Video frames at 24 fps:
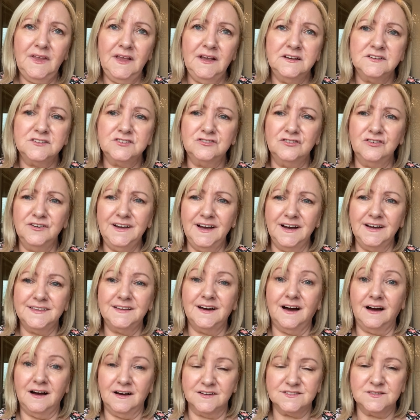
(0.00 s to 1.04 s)
So yeah,
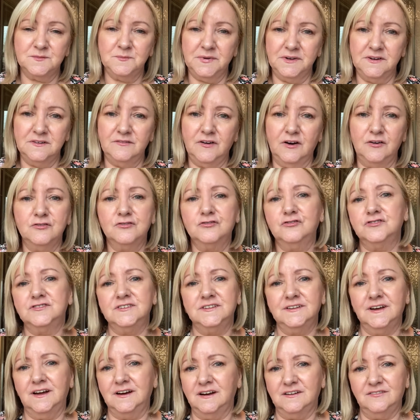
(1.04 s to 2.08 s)
that hasn't been very good. And
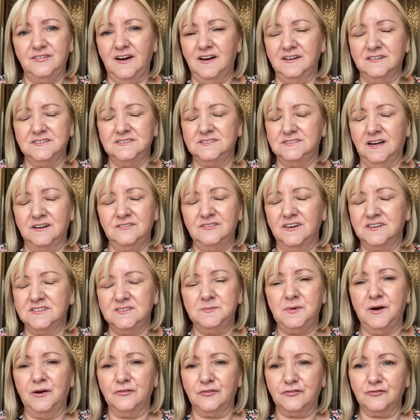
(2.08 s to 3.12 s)
then I've had
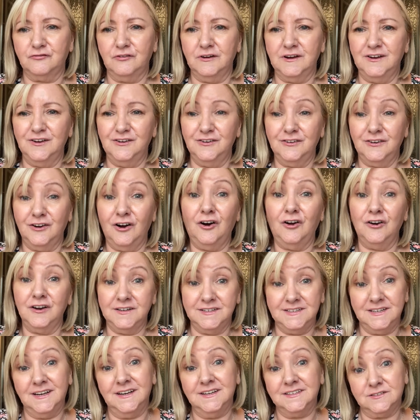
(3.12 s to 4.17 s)
about 3
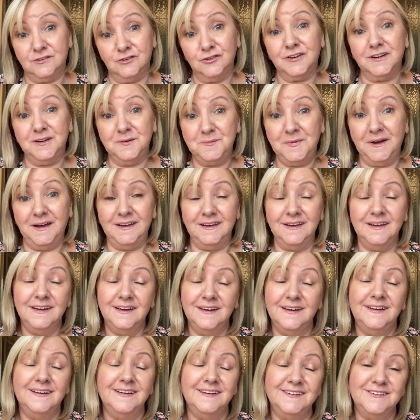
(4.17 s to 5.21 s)
holidays, lucky me.
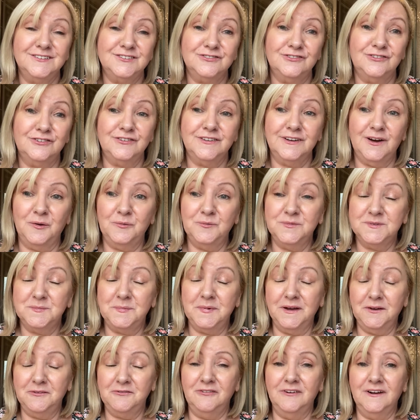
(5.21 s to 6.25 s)
So that was
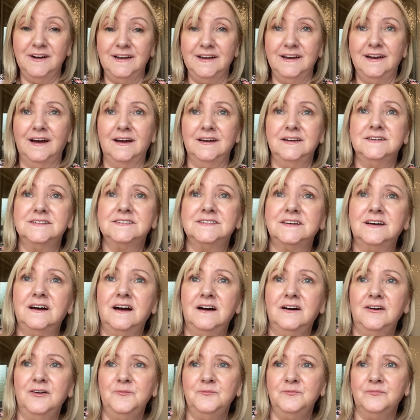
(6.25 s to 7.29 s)
been really nice.
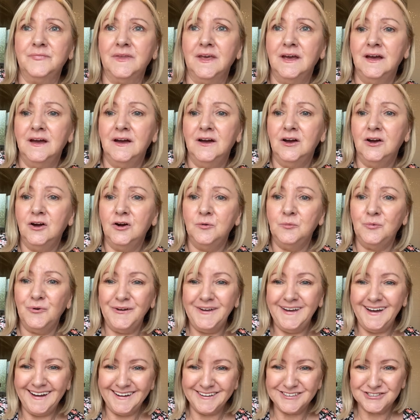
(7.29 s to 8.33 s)
But
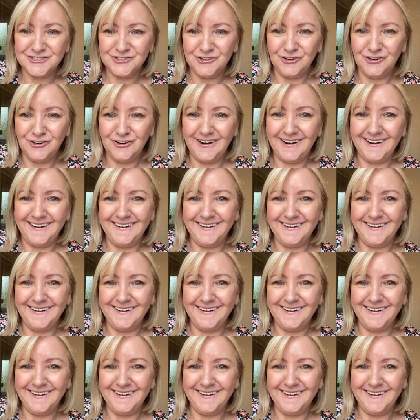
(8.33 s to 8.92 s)
yeah, so